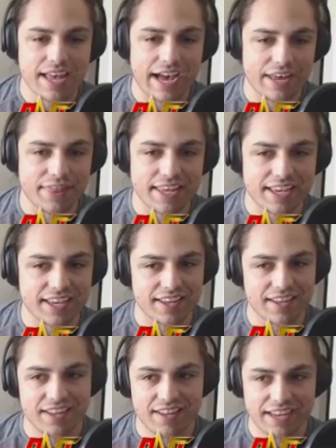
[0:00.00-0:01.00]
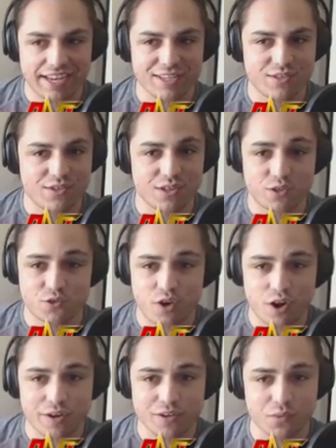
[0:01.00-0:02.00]
I think it's the
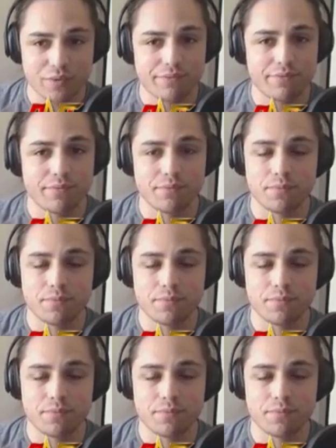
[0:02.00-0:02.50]
strongest we've